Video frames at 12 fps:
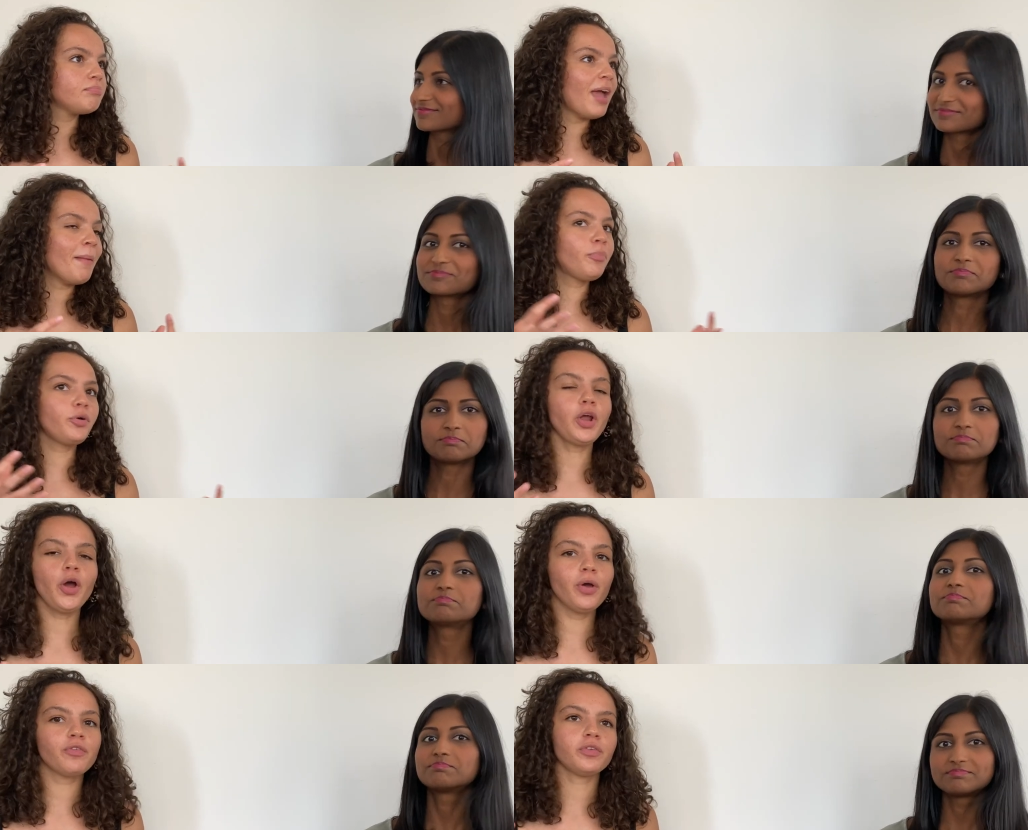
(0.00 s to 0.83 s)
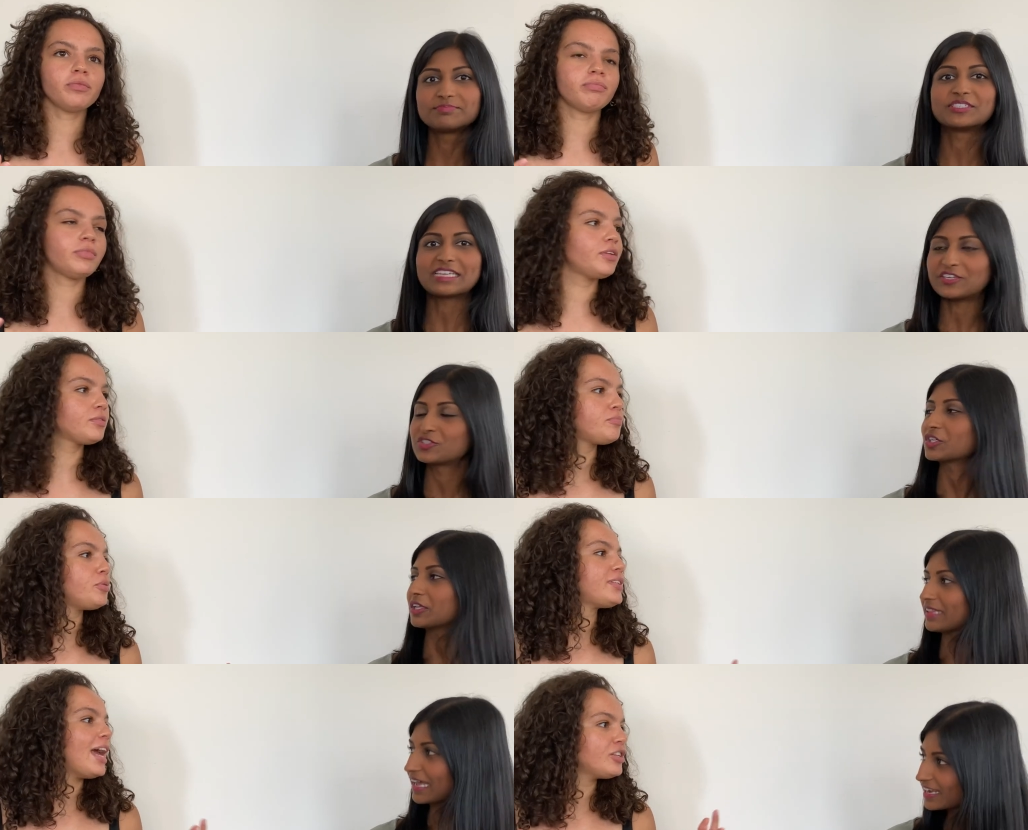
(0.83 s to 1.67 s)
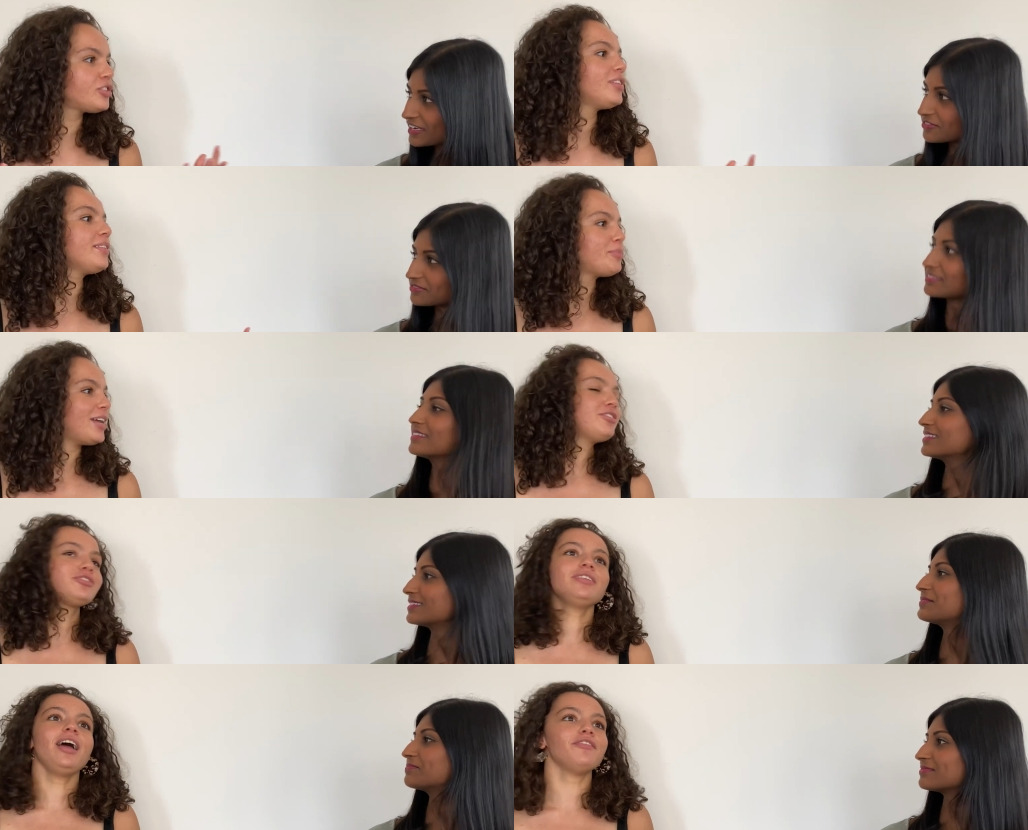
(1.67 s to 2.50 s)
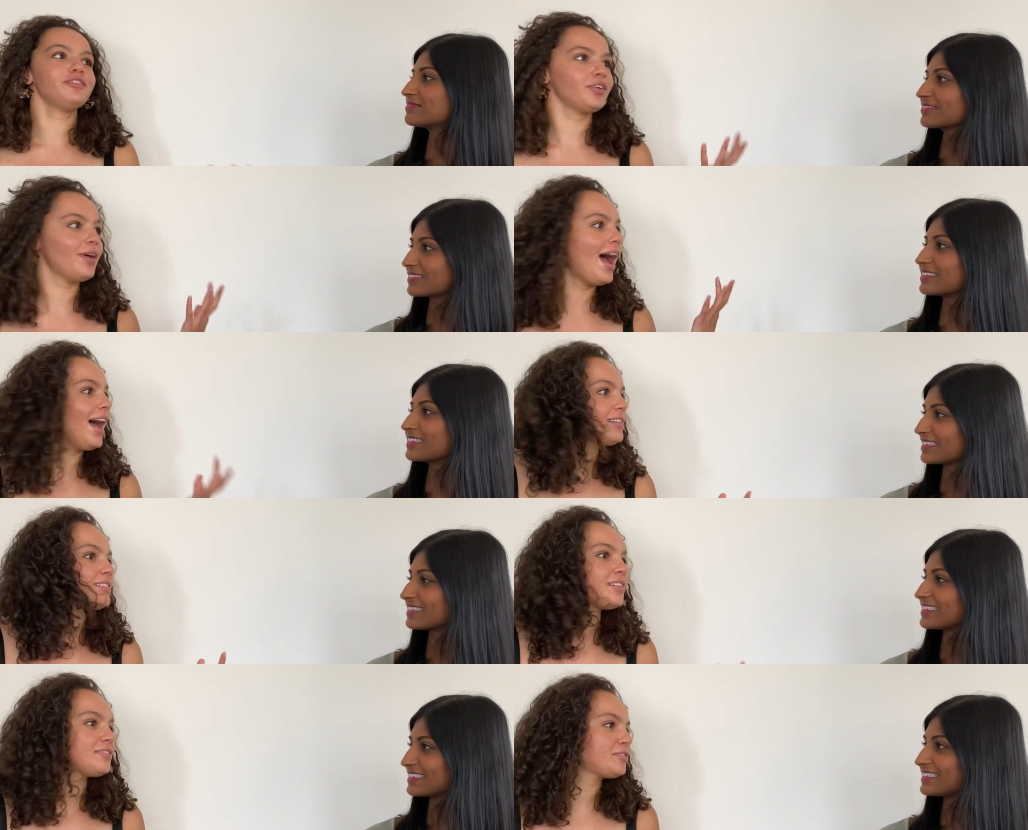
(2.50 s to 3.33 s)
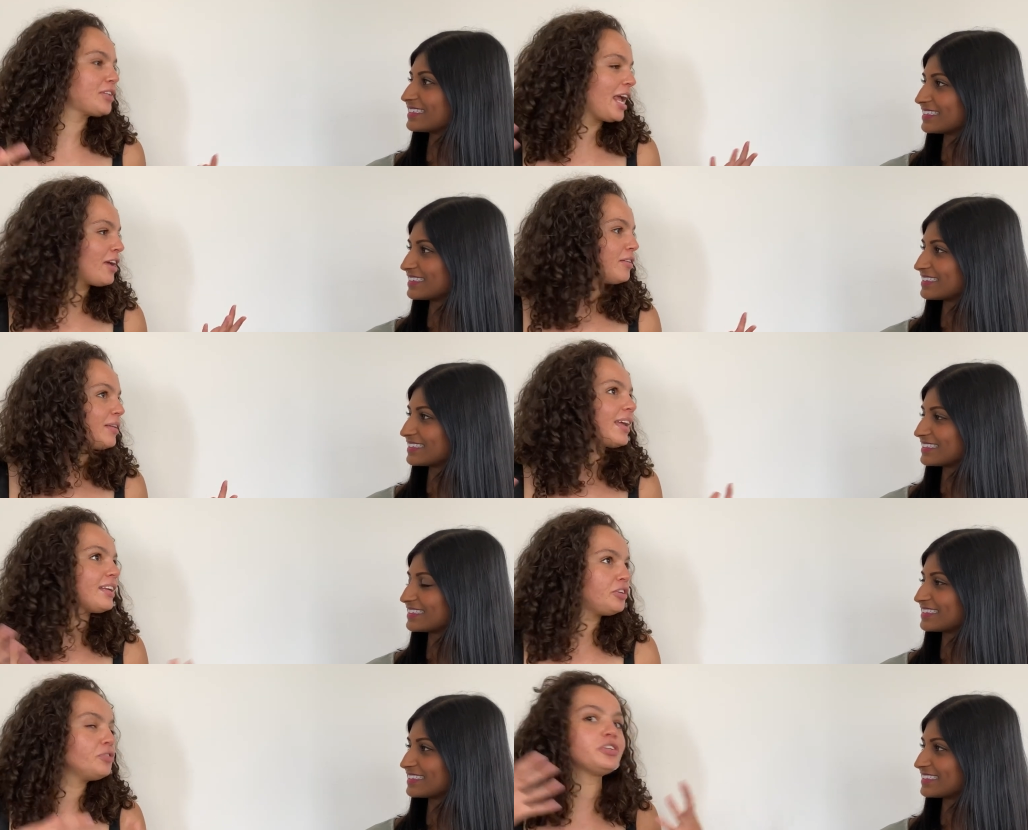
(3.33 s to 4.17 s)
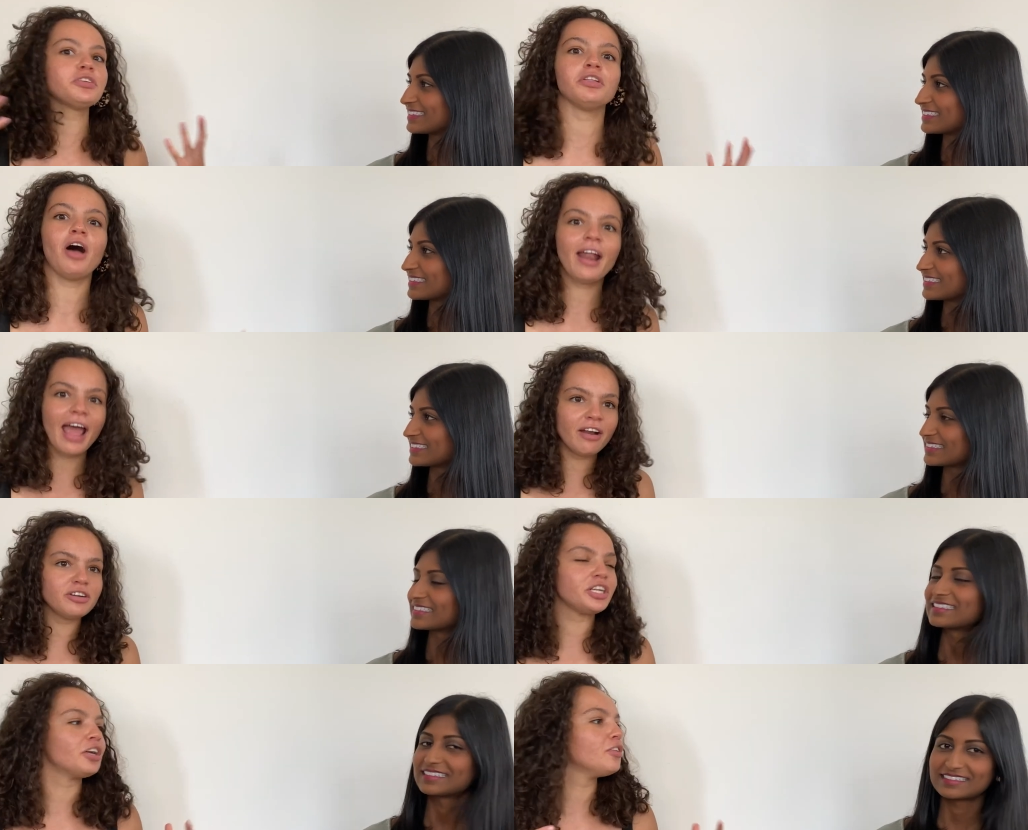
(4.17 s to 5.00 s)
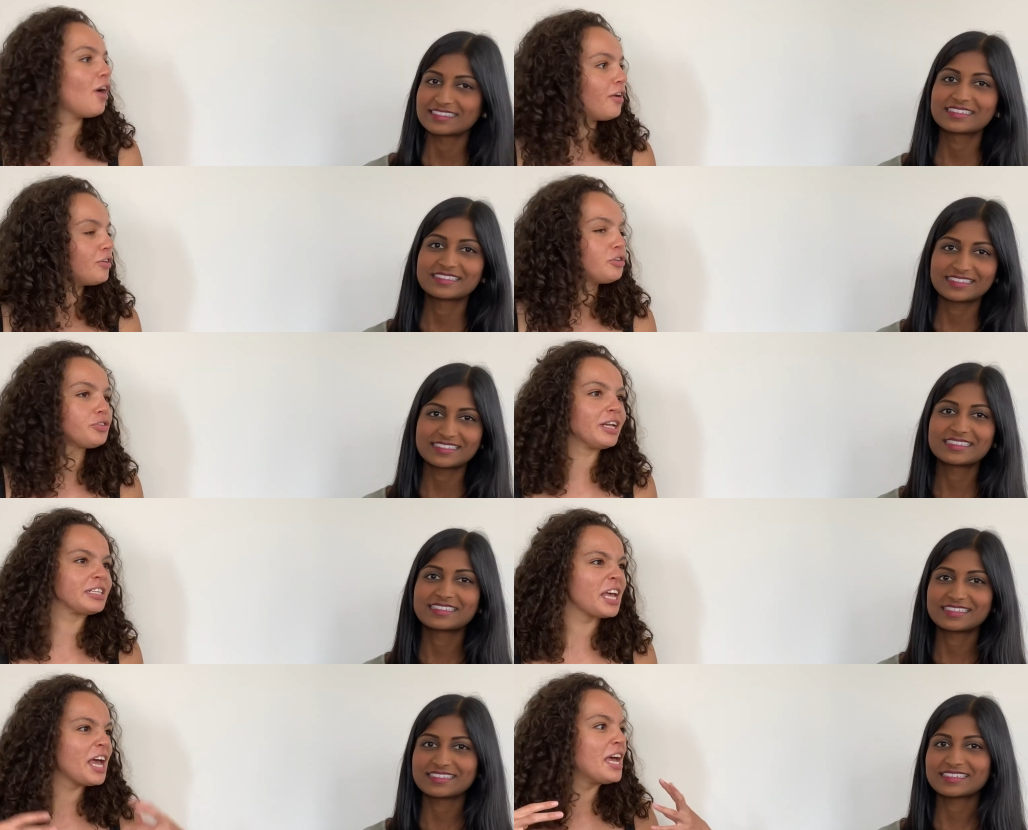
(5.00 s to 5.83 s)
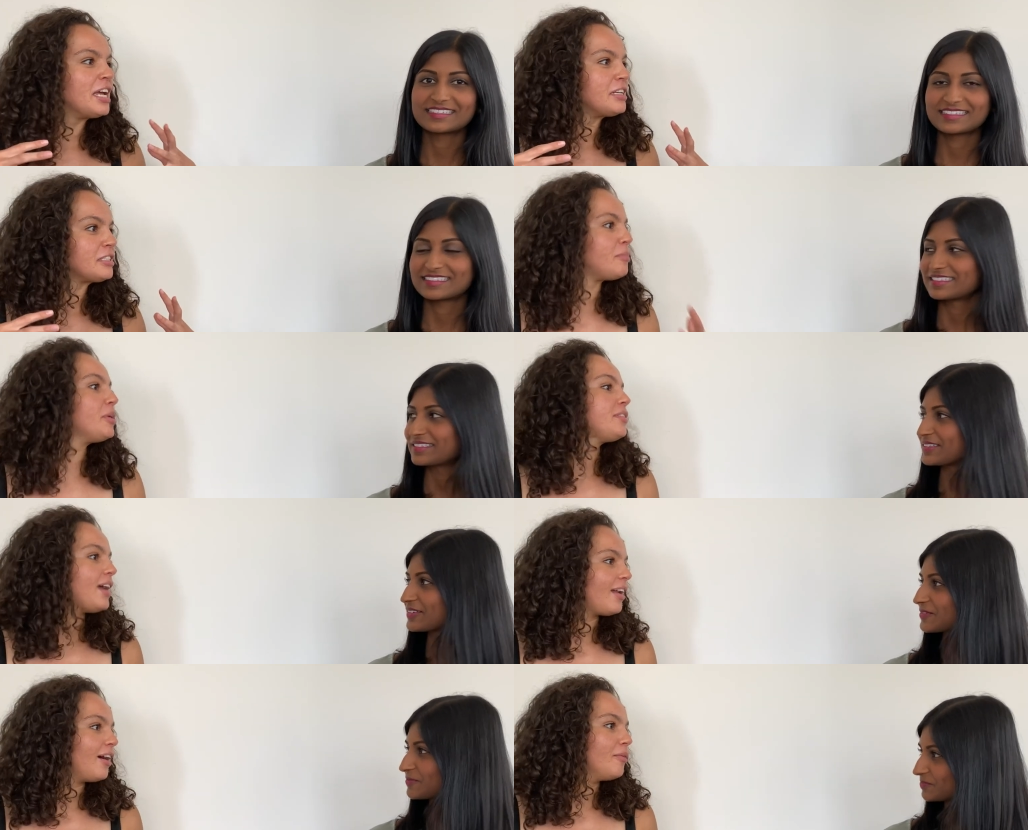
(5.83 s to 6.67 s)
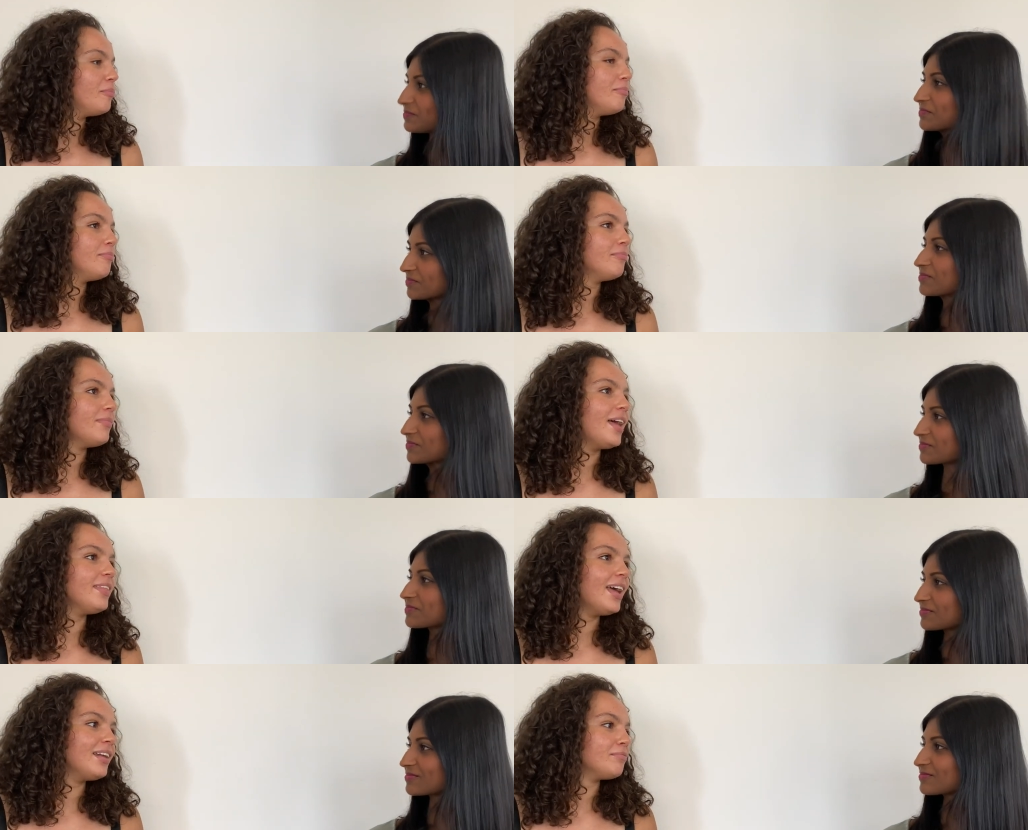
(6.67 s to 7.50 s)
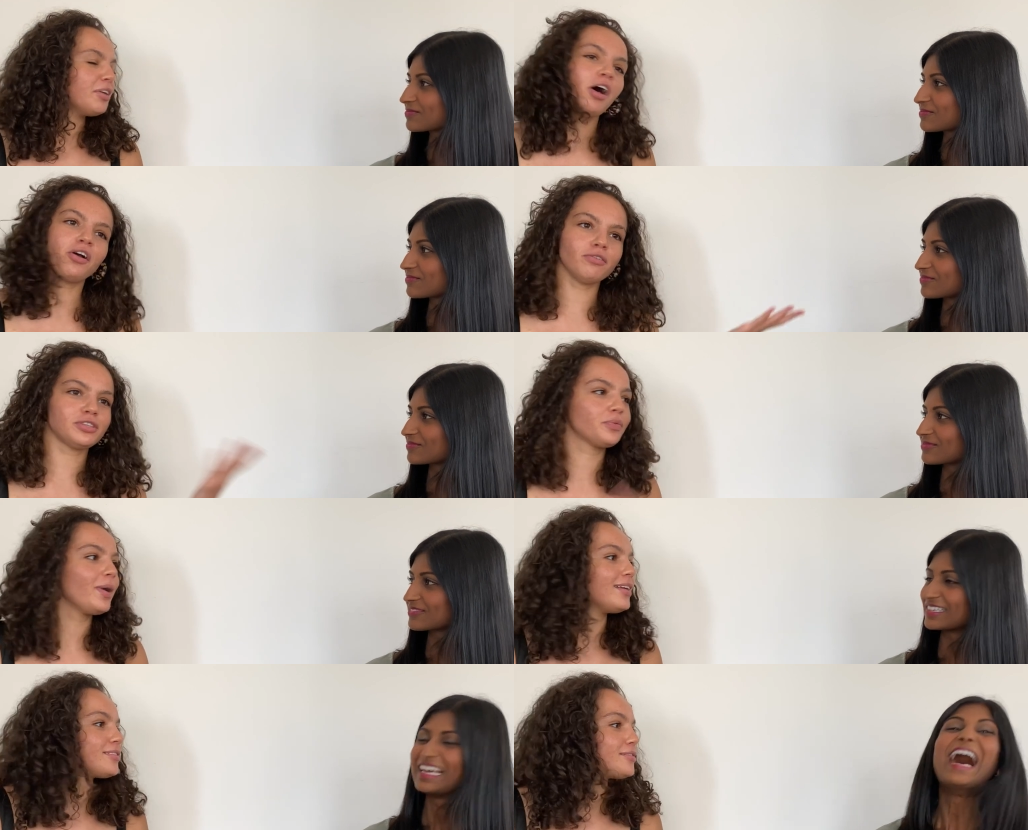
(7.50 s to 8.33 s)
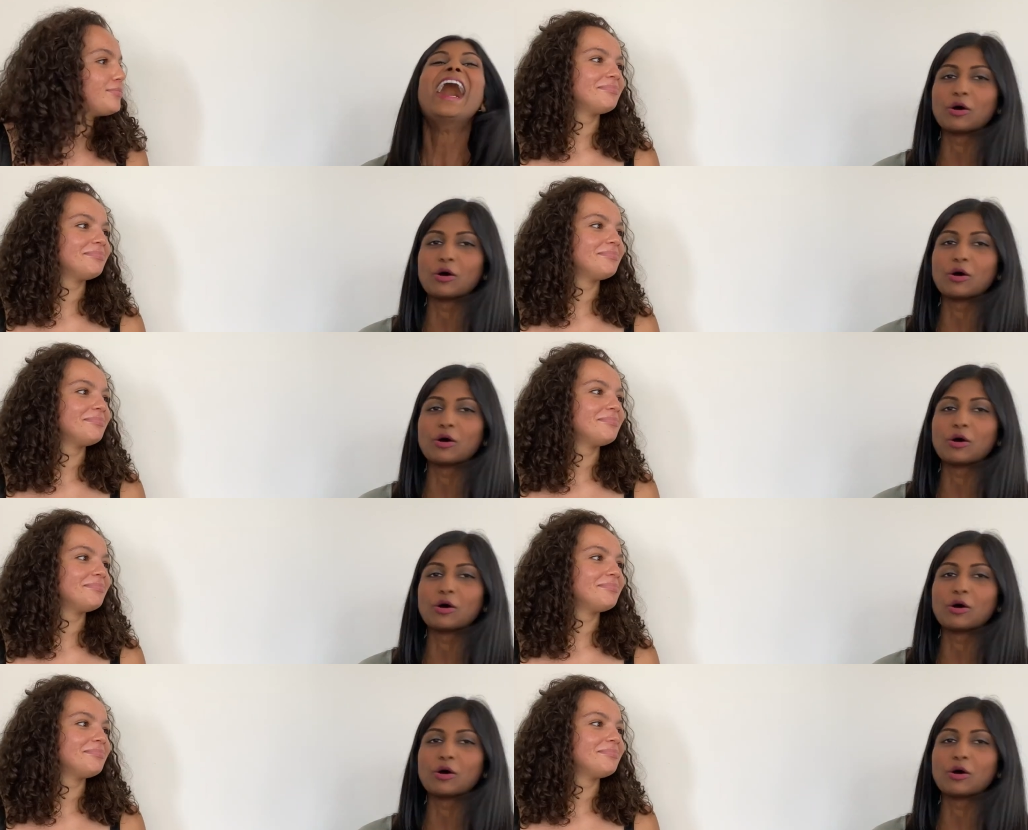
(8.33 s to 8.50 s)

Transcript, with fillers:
Speaker 1: embryo if you potential potential life. potential life so it has to take like it uses a lot of energy and a lot of nutrients to build that up and then it all goes to waste